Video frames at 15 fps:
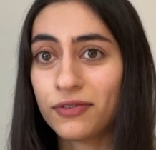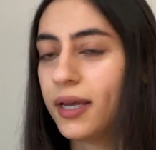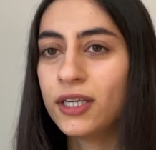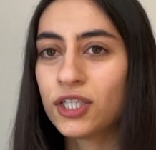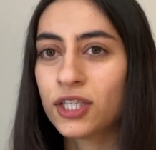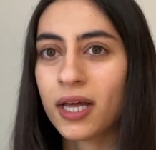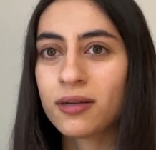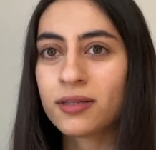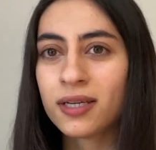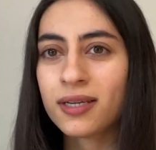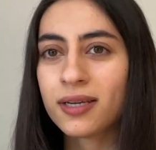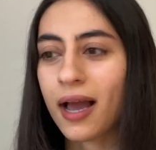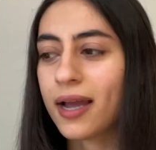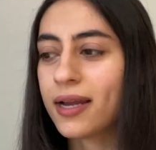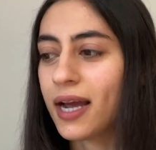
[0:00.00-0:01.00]
In
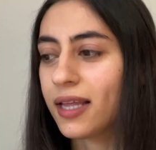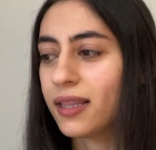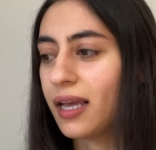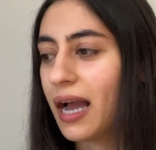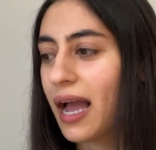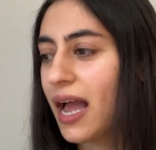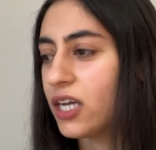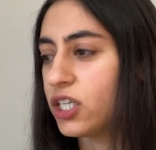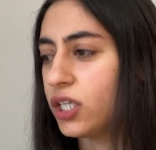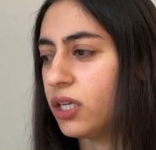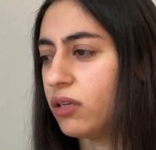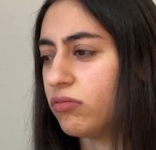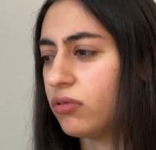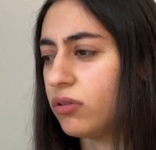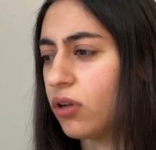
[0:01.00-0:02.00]
2009, I think I
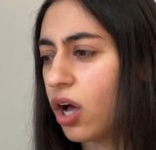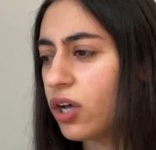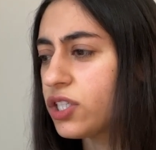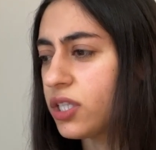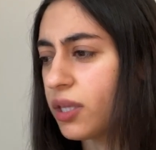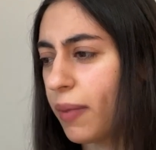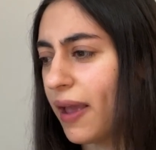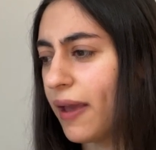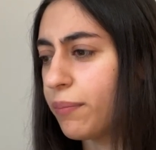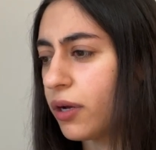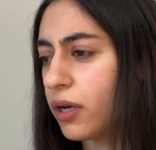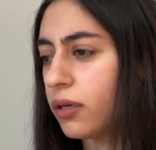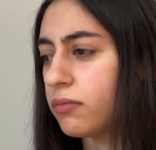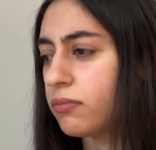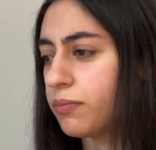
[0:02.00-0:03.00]
actually lost the
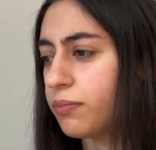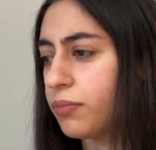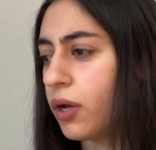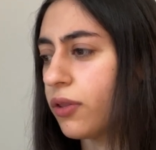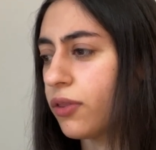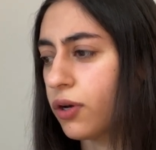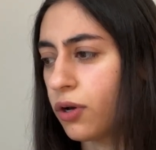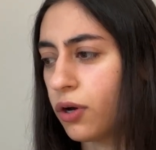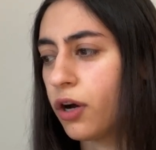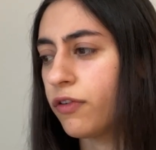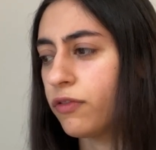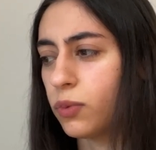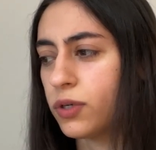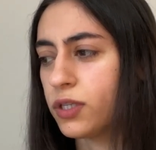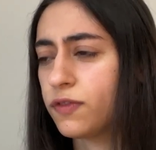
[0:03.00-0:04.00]
paper but the
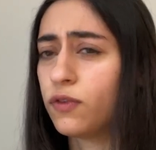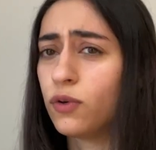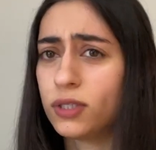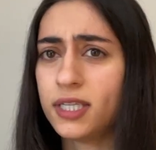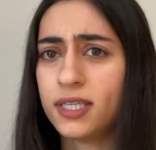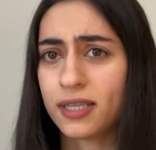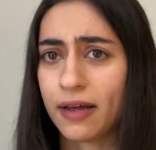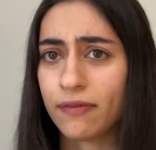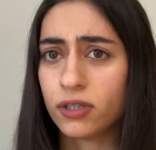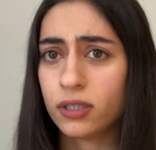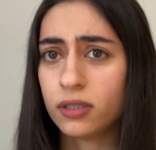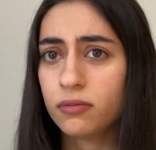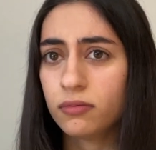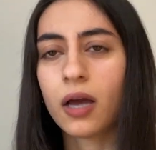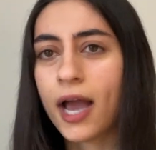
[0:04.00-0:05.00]
cutoff was 47.